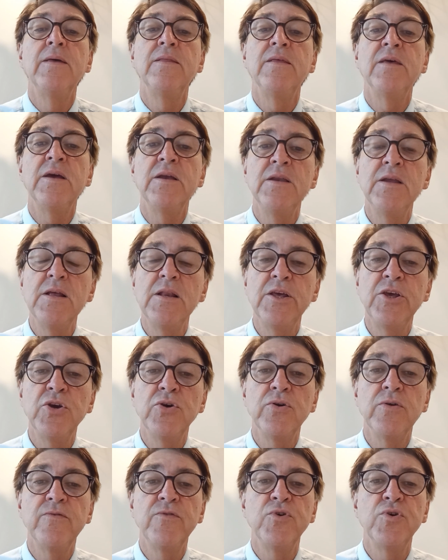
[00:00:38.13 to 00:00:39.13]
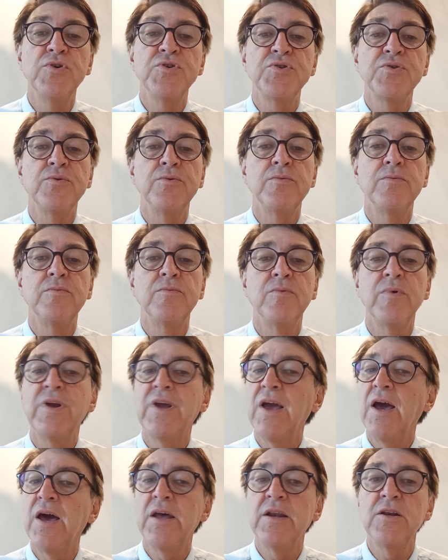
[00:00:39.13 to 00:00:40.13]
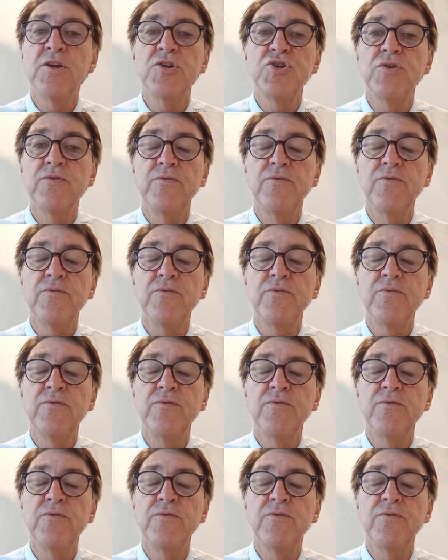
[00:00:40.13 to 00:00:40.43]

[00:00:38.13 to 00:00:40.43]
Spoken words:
They're nearly universal, regardless